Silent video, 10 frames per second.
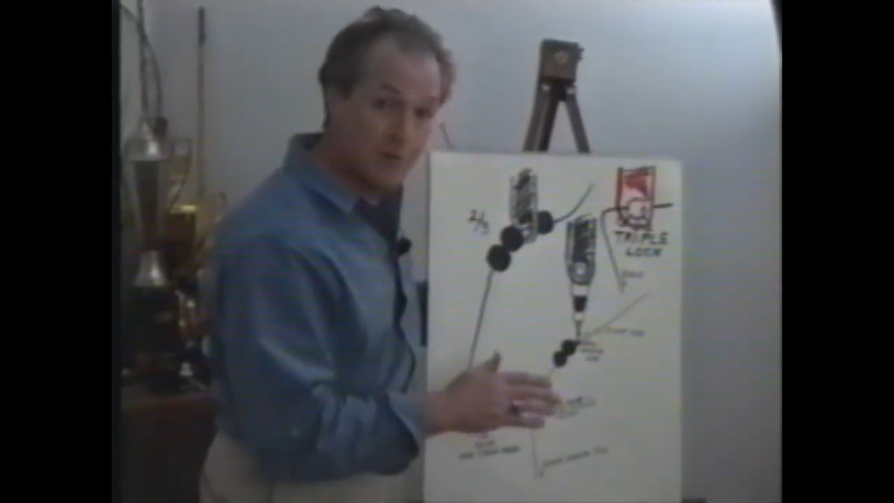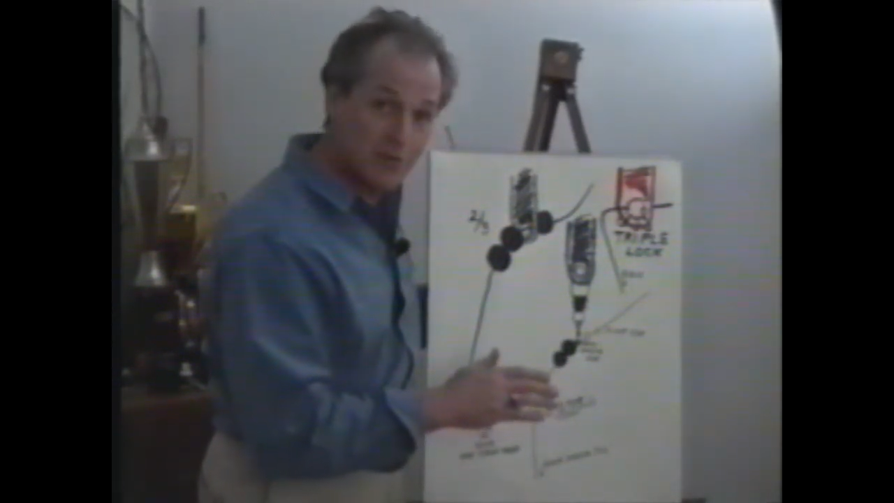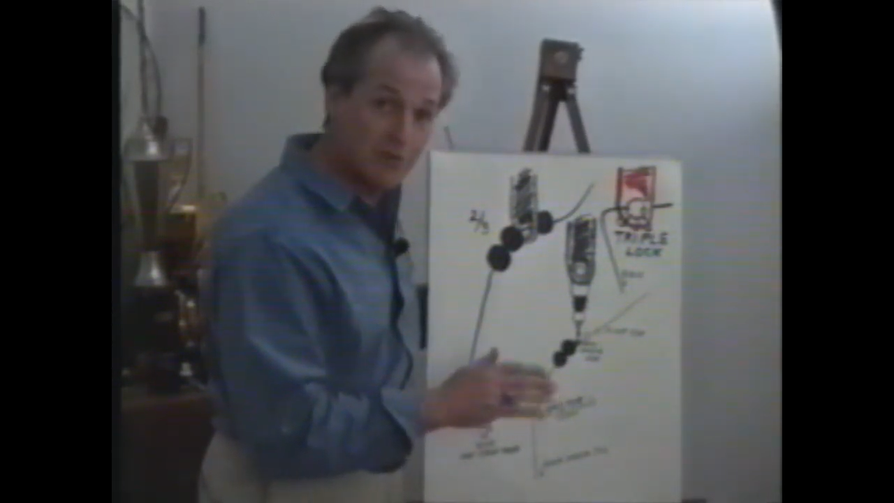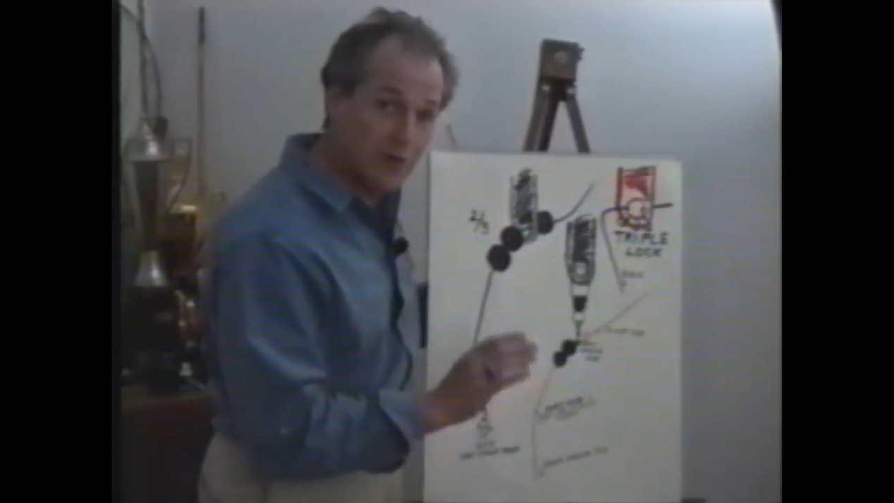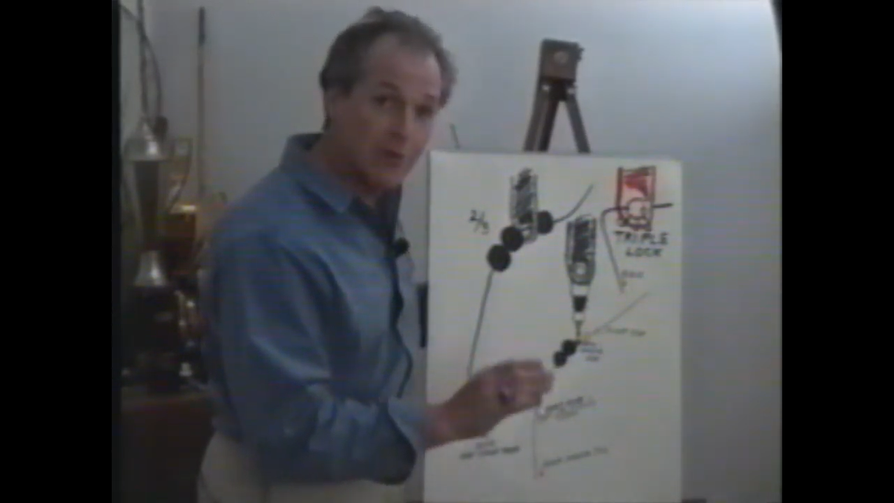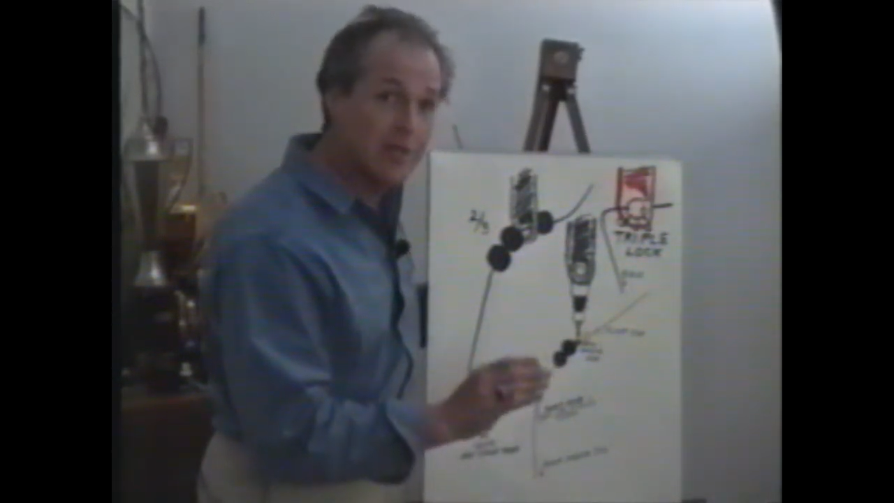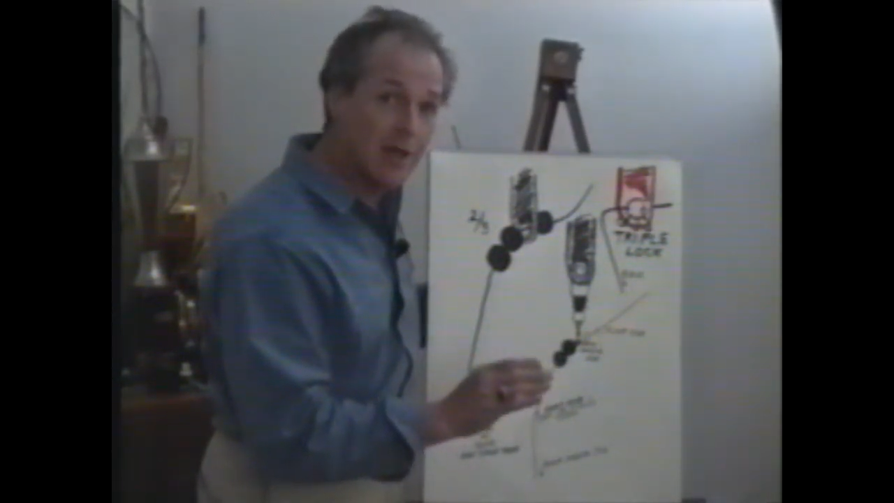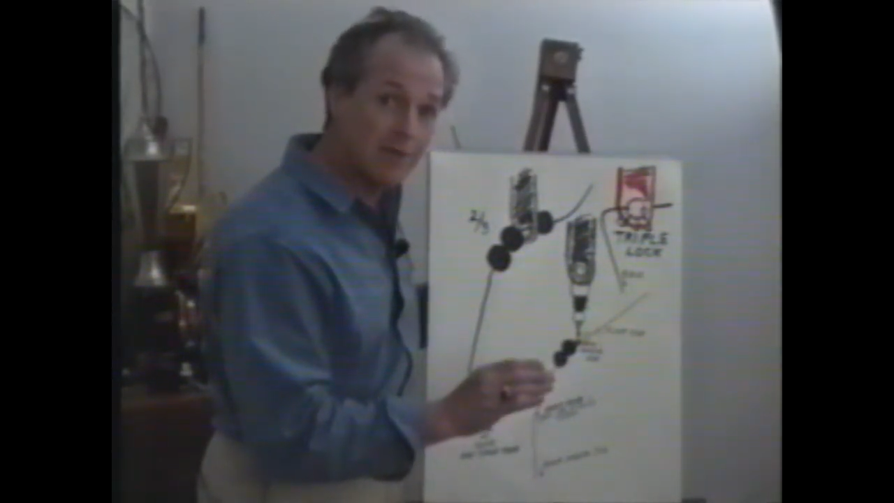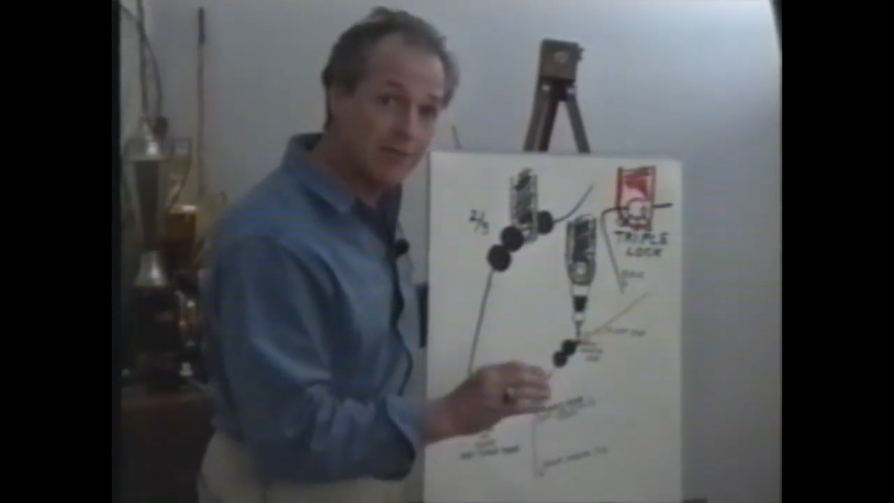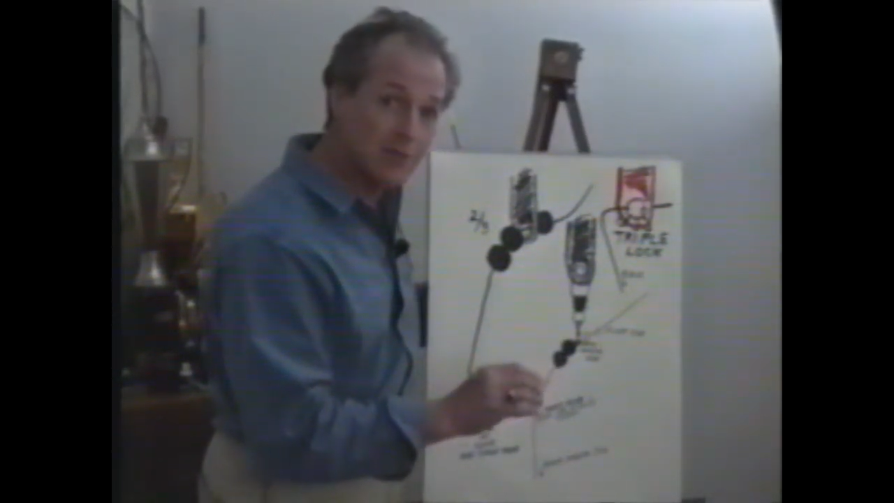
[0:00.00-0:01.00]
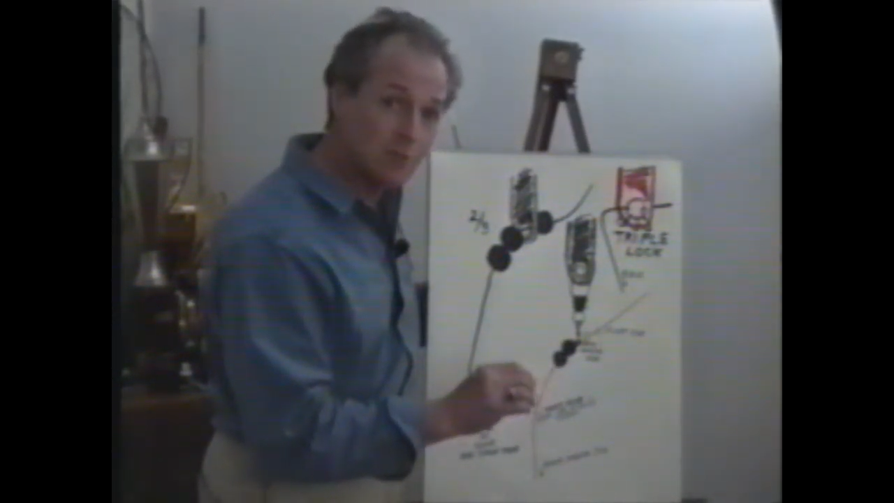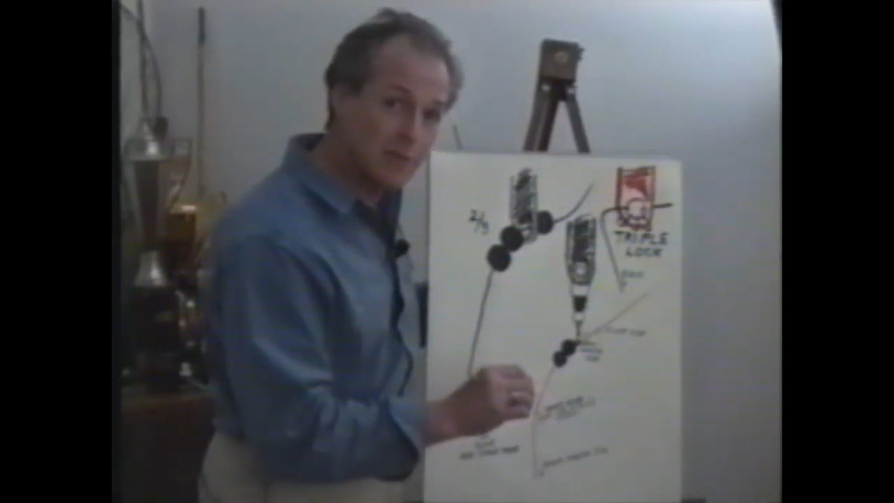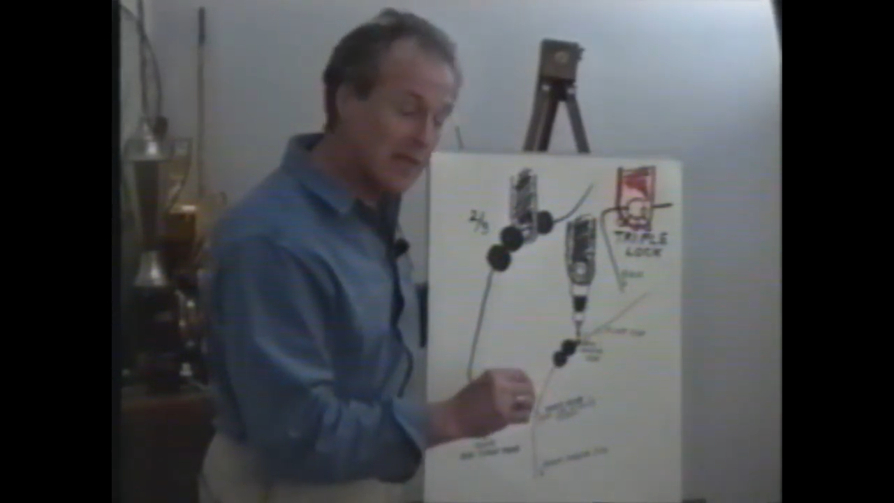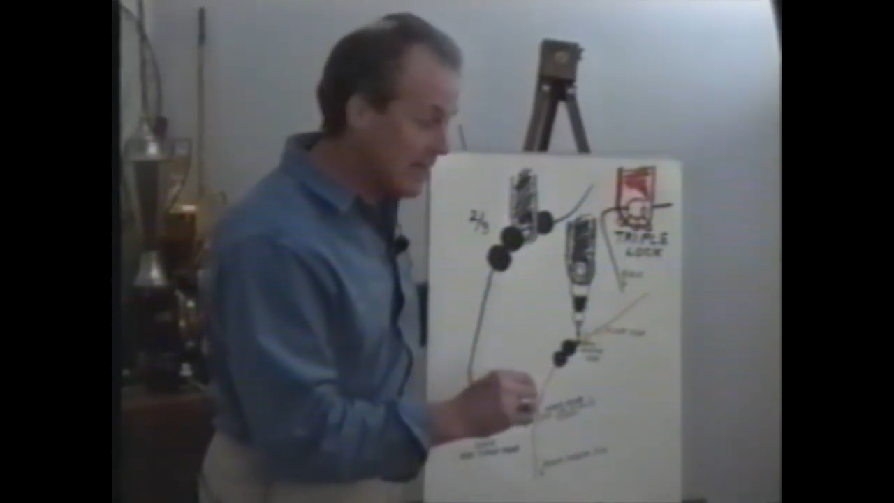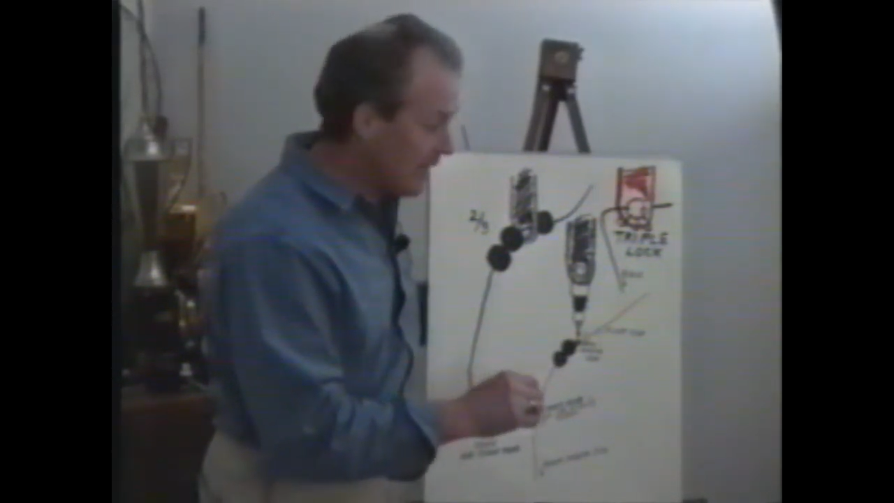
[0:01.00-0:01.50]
was a very young fisherman,